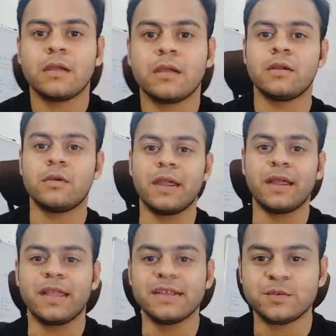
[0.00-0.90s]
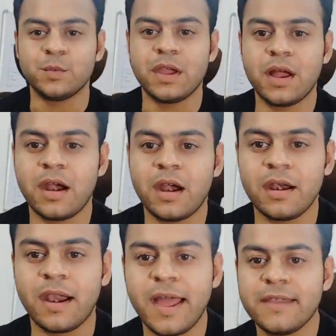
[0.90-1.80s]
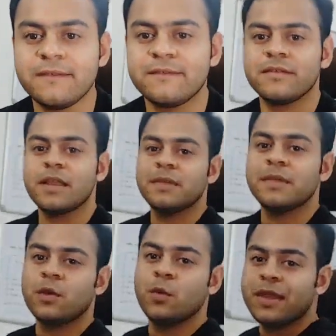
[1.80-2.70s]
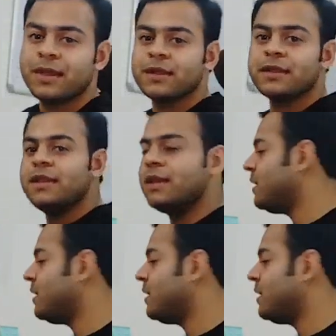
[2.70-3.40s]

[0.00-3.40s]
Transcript: Alright, I guess we are live. Let me quickly